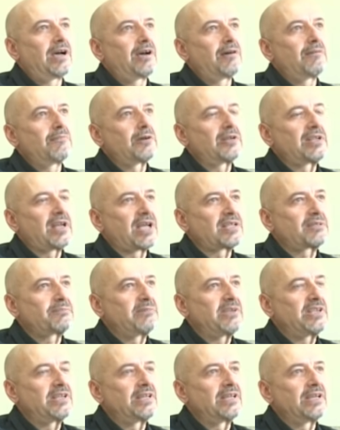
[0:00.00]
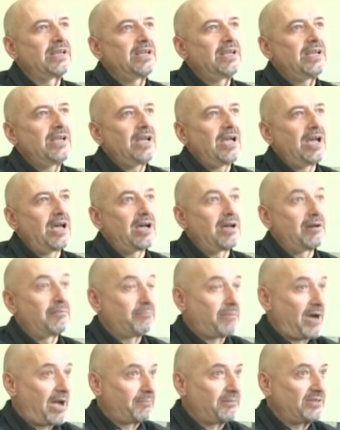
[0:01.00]
what has been
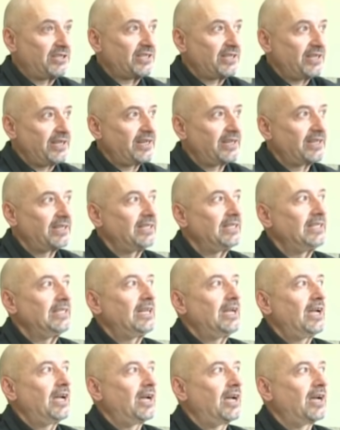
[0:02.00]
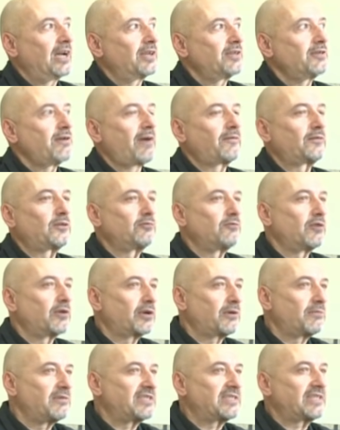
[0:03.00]
published here. You have to
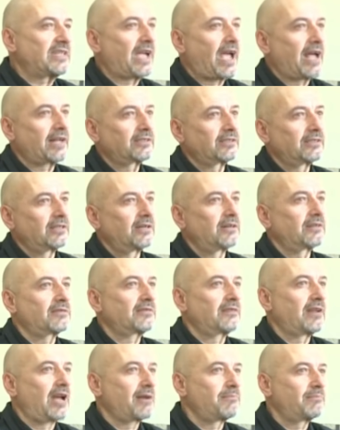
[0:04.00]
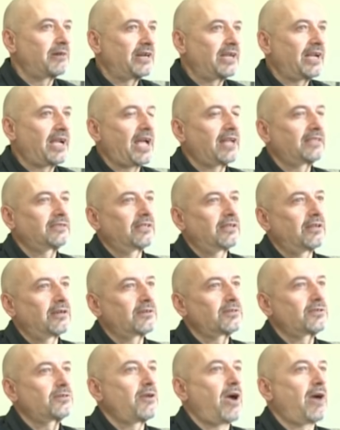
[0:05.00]
work with catalogs, library
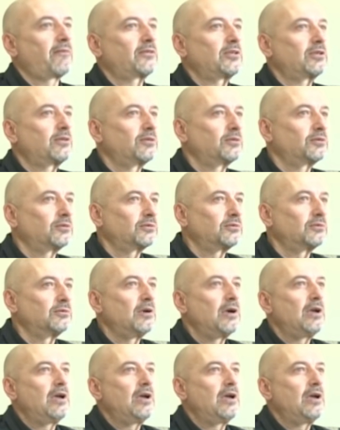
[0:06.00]
catalogs. You have to go to